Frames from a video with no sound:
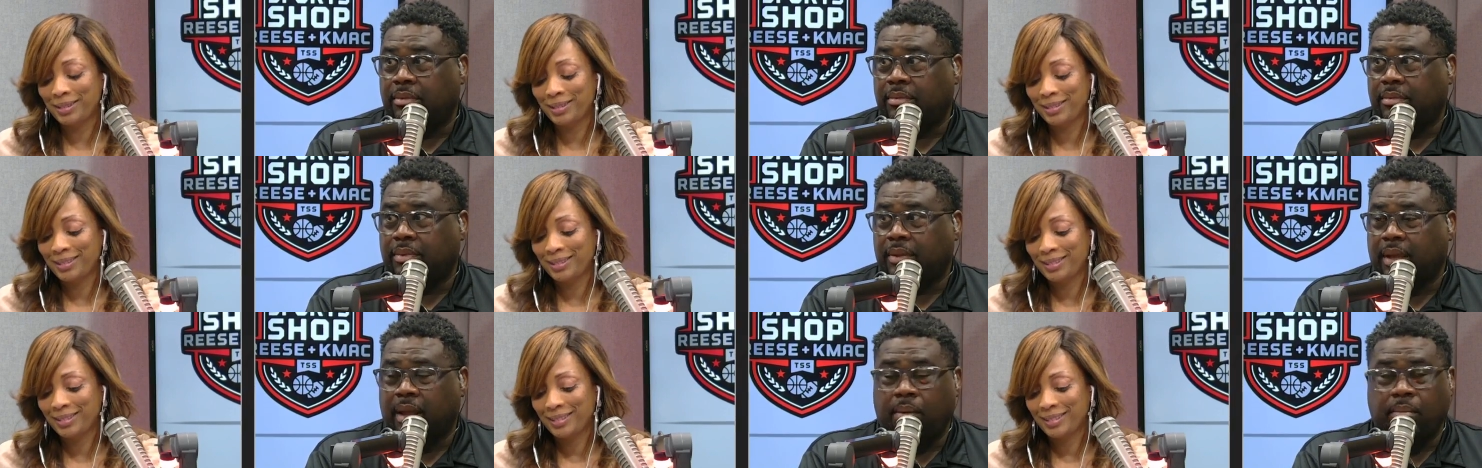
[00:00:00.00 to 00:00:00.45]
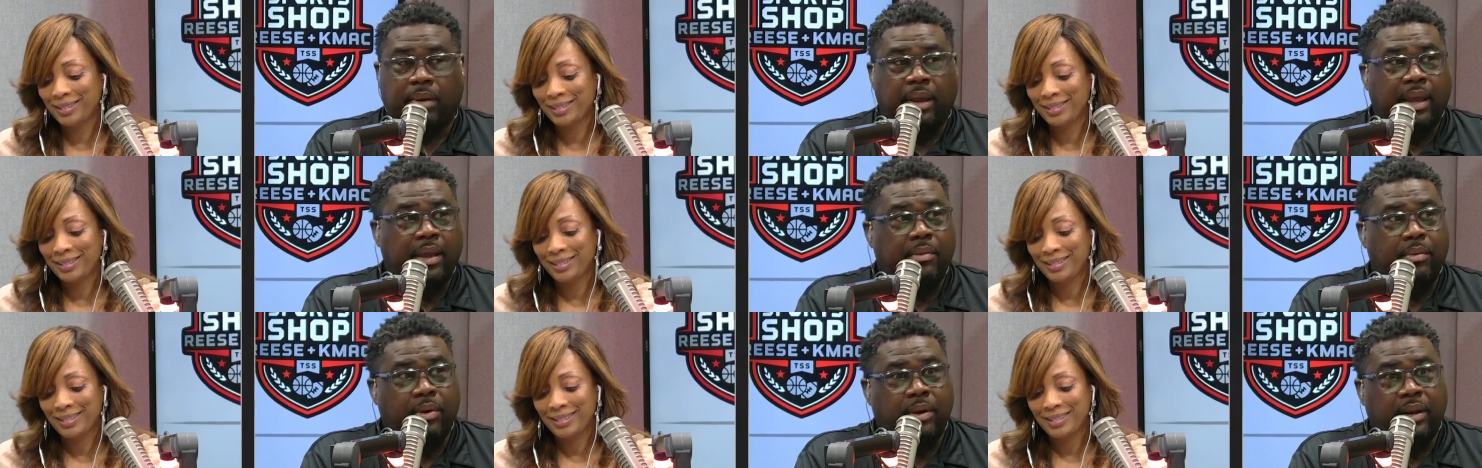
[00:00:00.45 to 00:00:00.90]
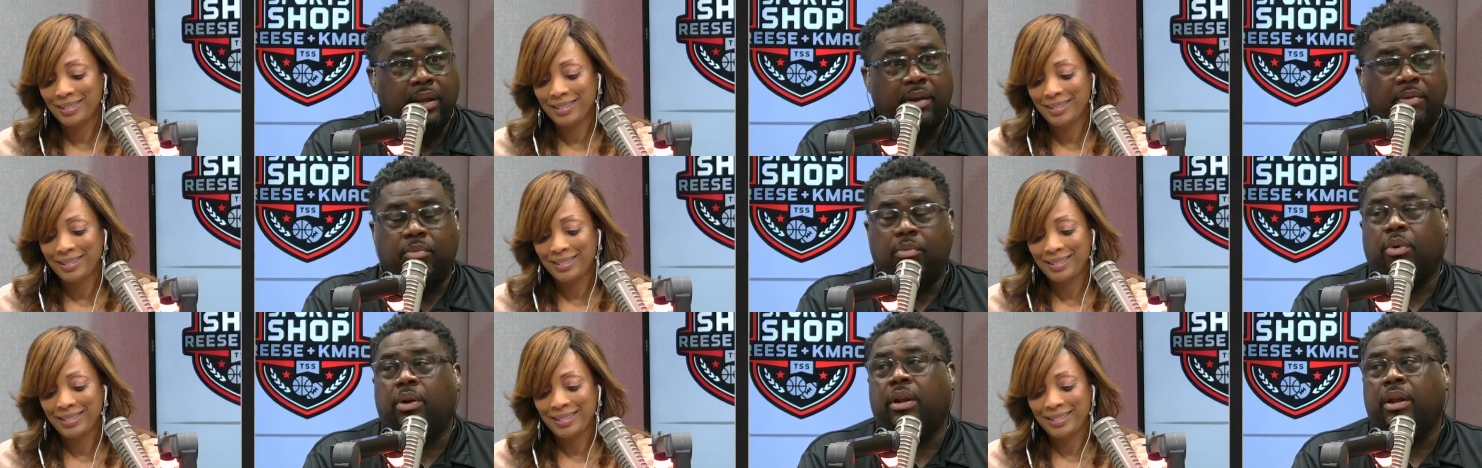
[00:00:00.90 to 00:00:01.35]
Speaker 1: I'm like, whatever
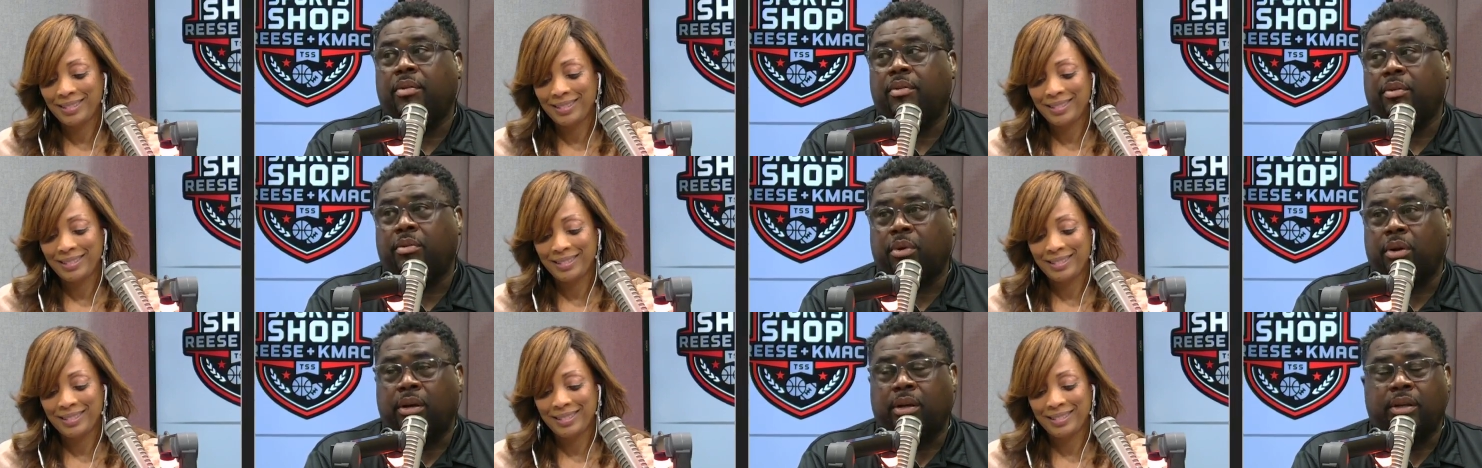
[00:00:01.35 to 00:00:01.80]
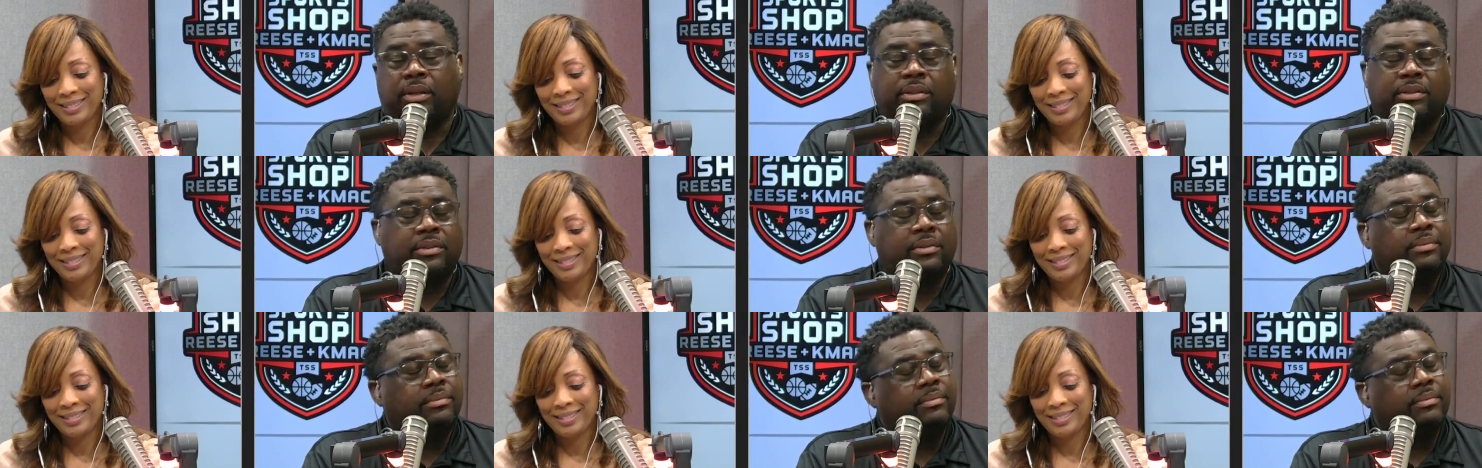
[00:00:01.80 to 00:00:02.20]
whatever it was,